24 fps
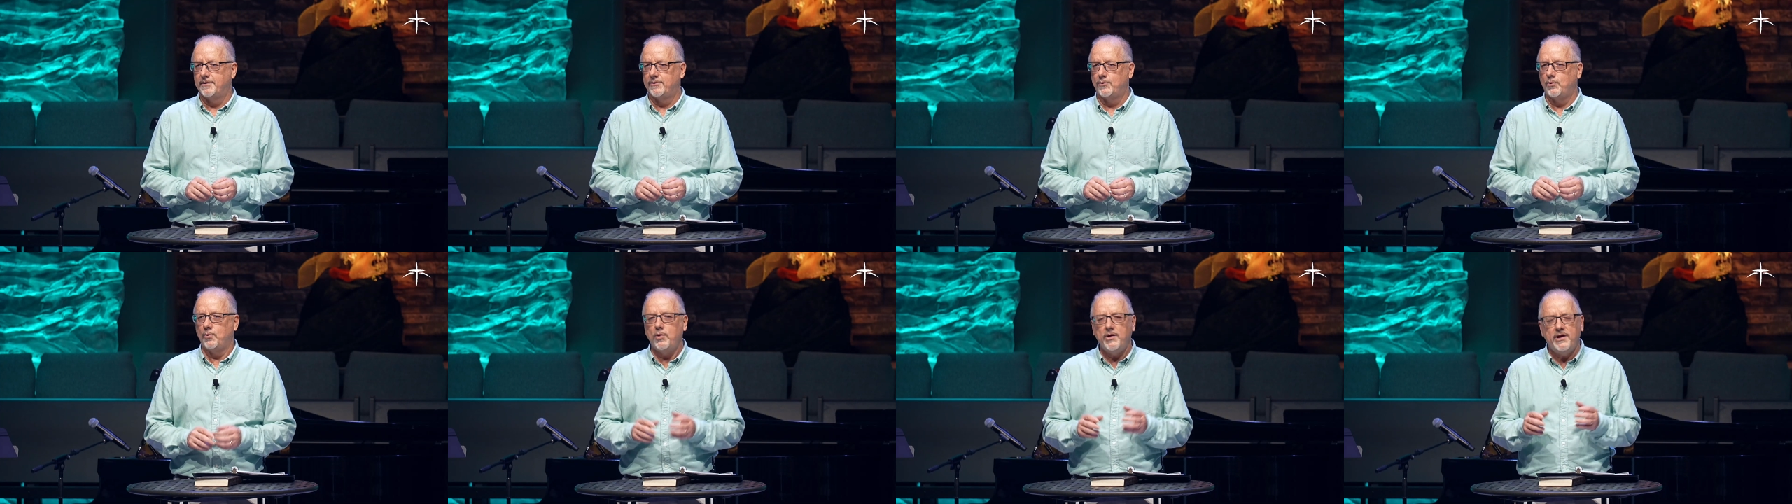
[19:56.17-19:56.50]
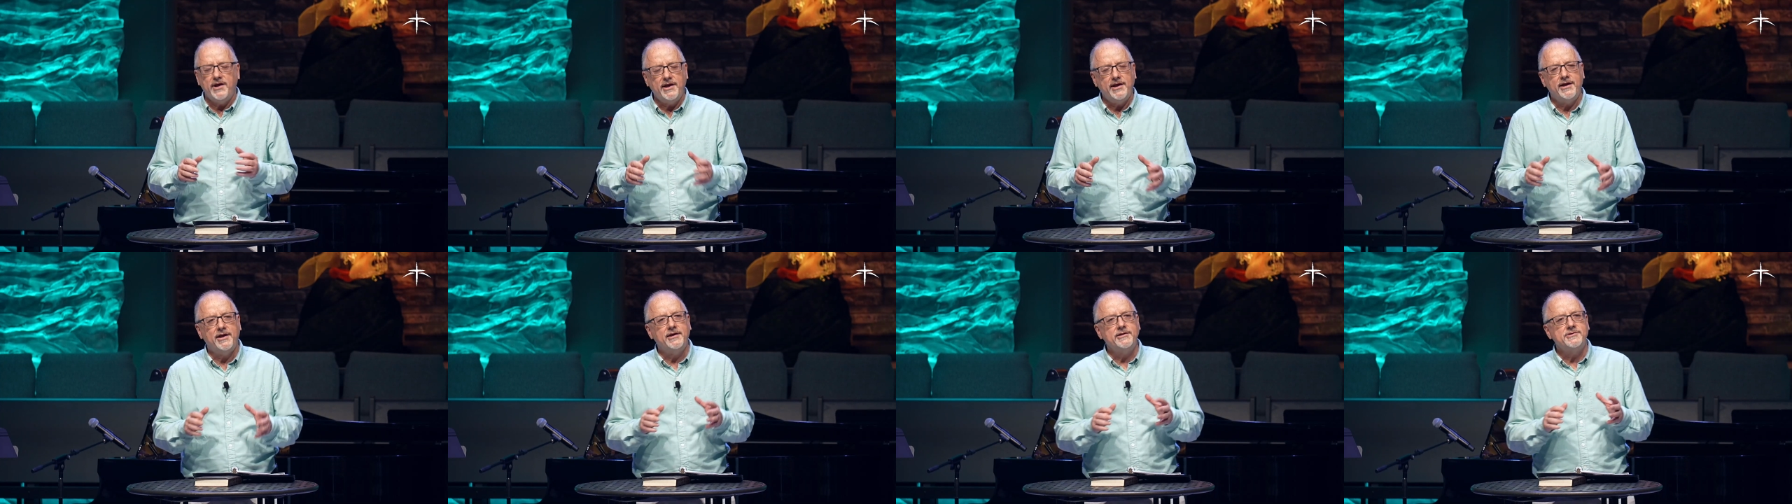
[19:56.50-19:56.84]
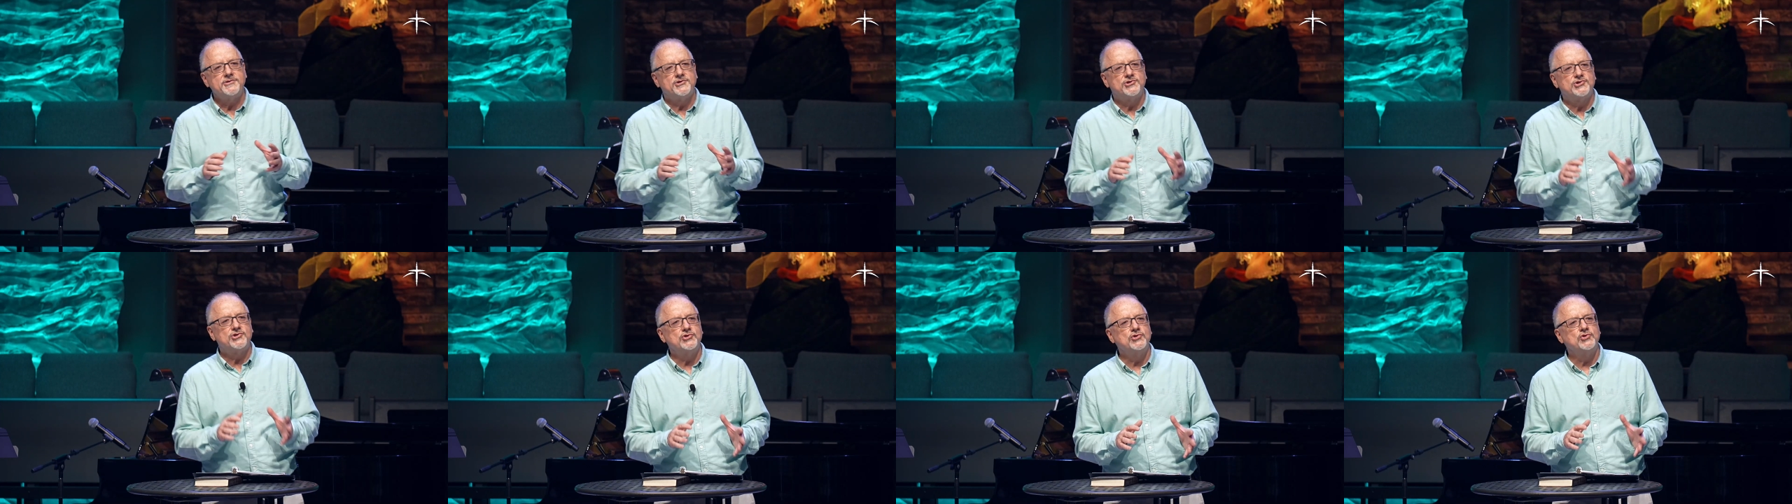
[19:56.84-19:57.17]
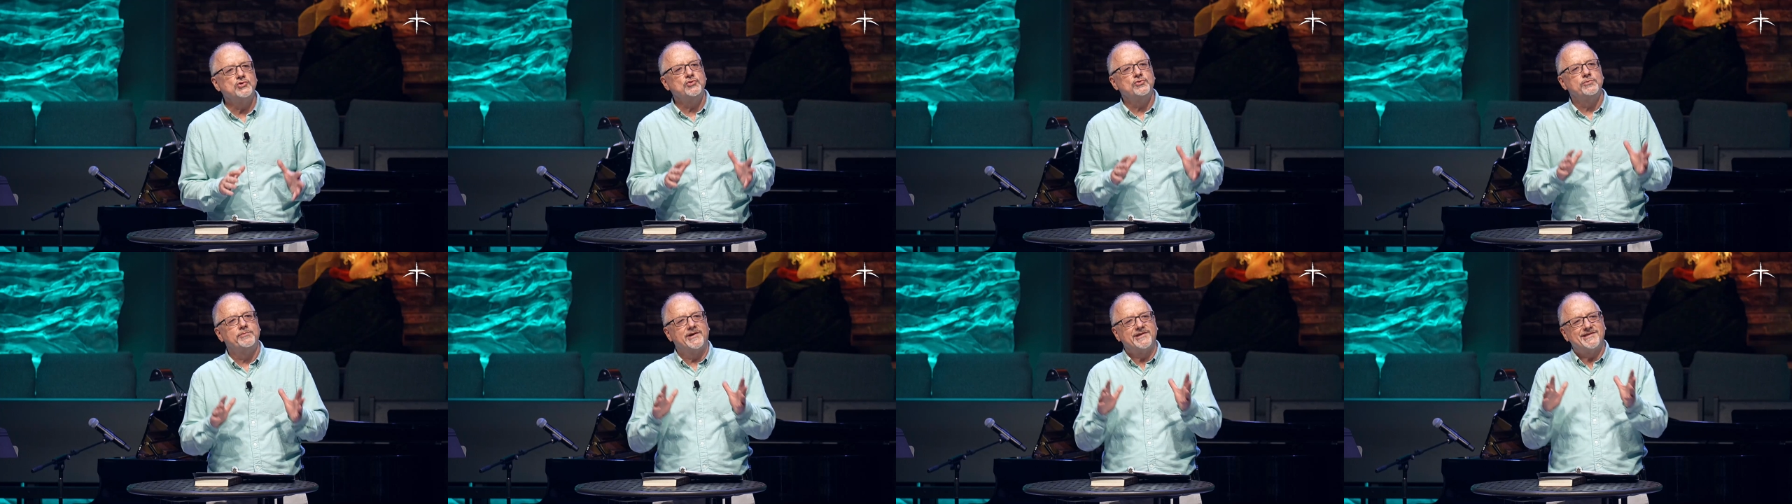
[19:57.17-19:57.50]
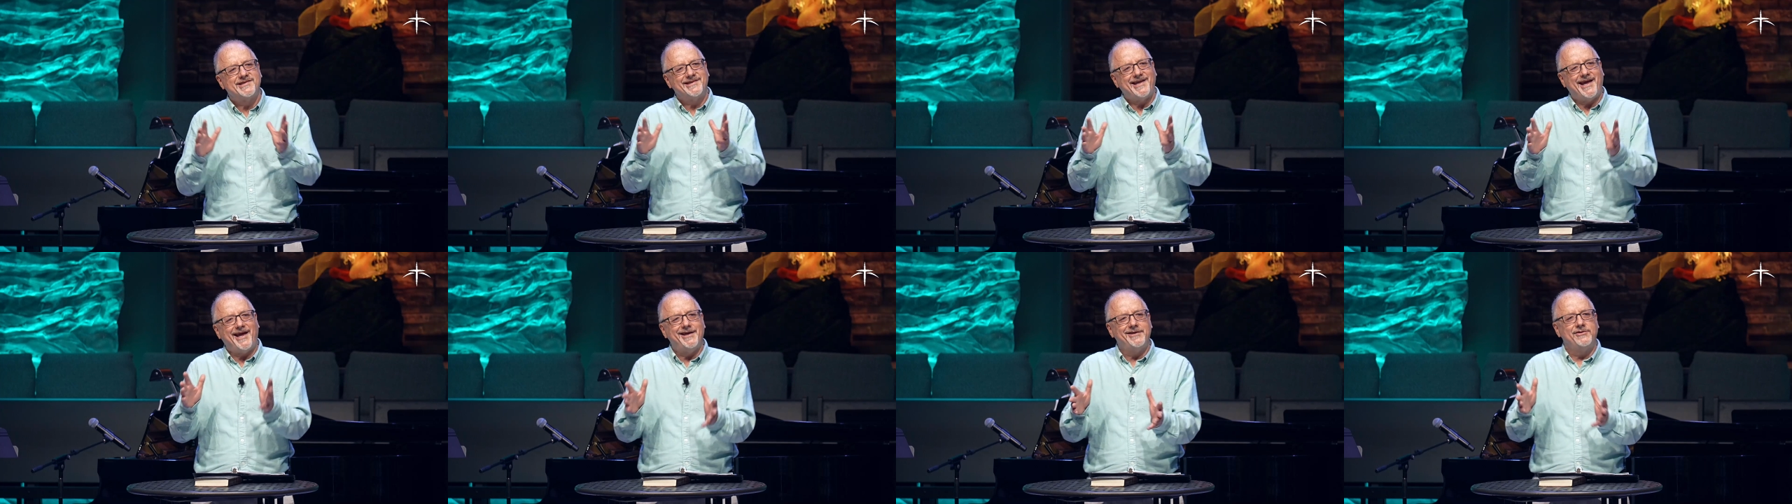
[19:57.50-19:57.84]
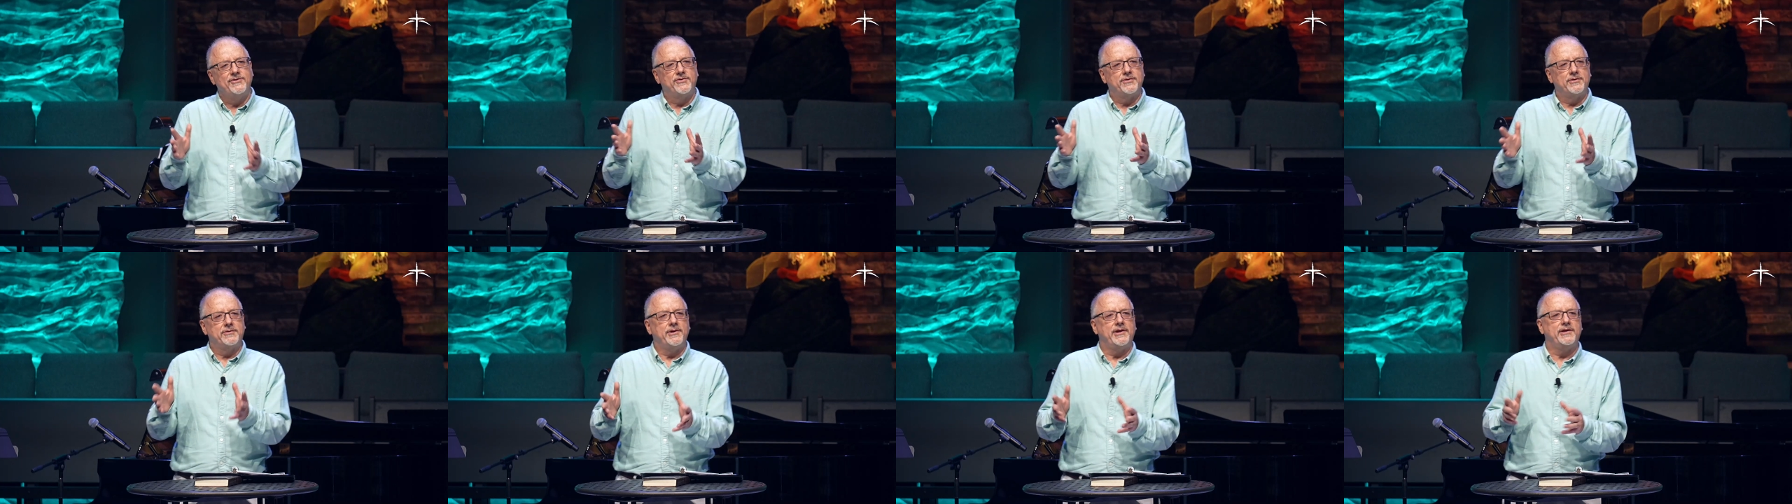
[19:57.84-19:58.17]
we too must
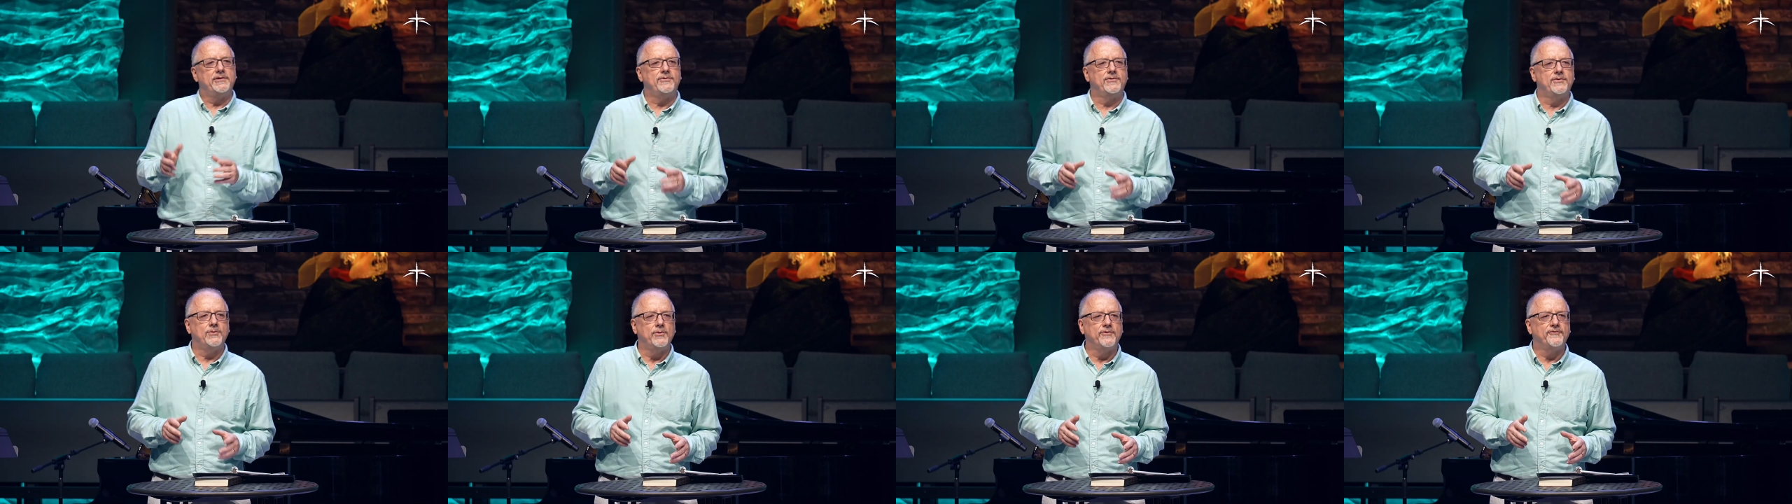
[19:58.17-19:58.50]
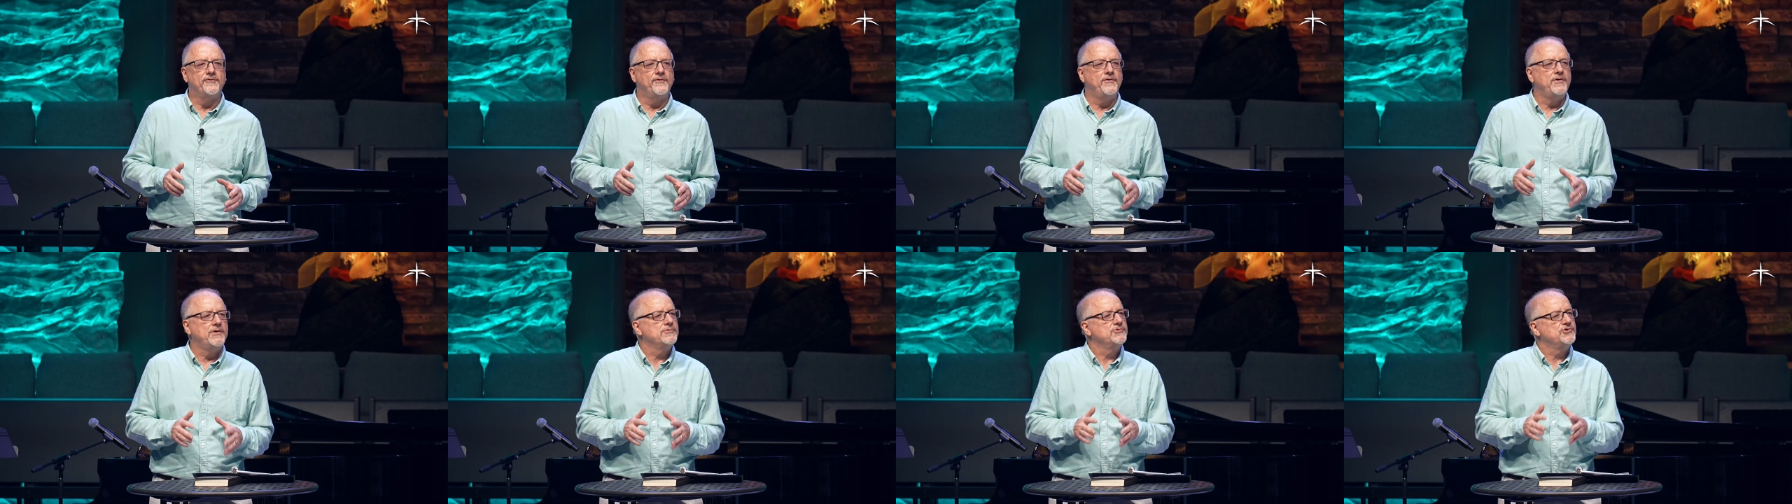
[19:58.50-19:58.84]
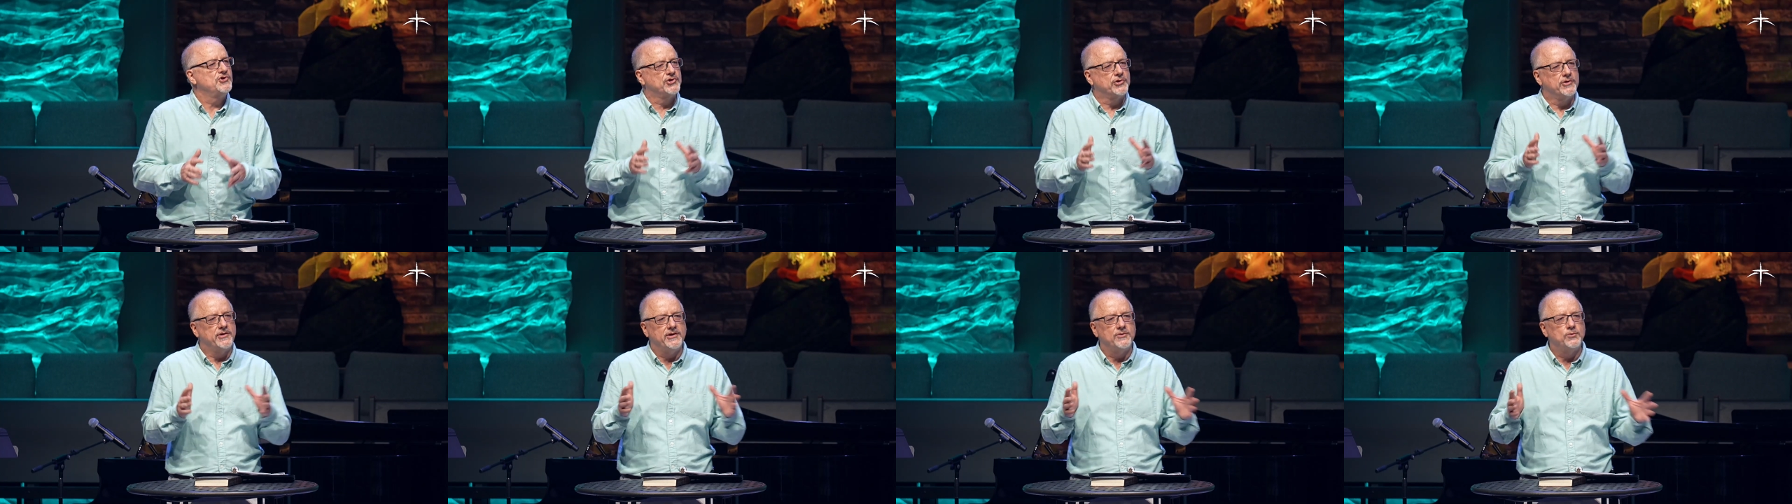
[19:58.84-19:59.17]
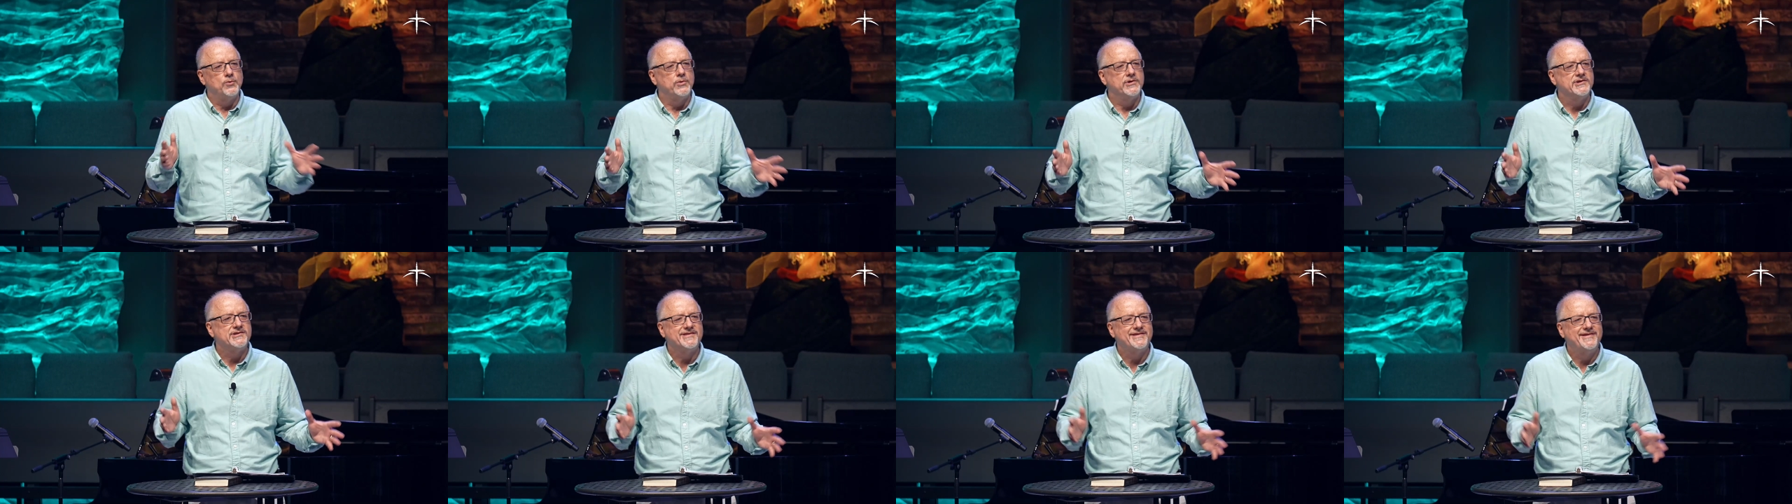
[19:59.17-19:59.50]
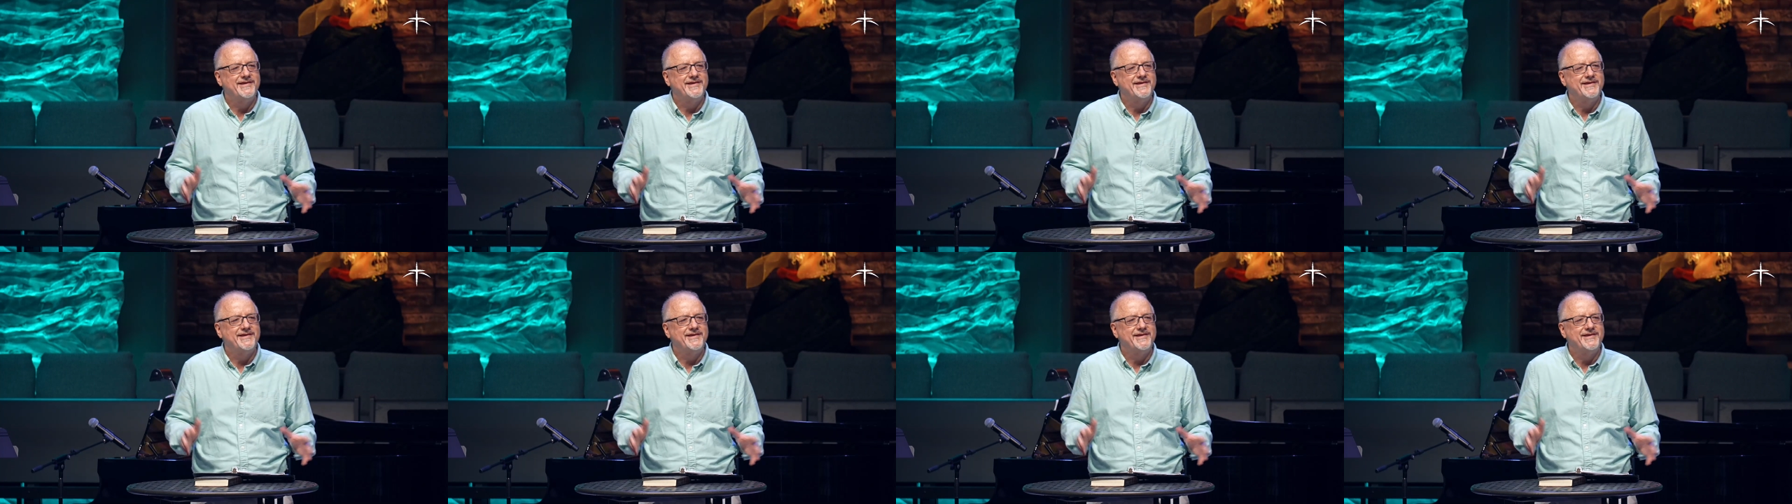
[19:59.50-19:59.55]
enter into a future in which